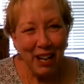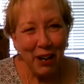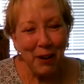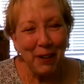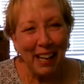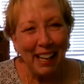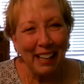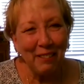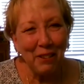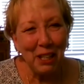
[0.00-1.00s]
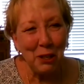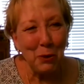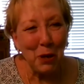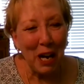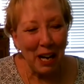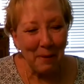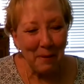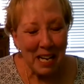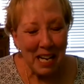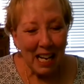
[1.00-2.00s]
okay. When you
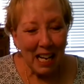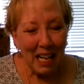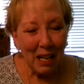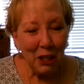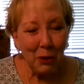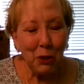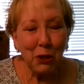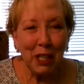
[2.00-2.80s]
use your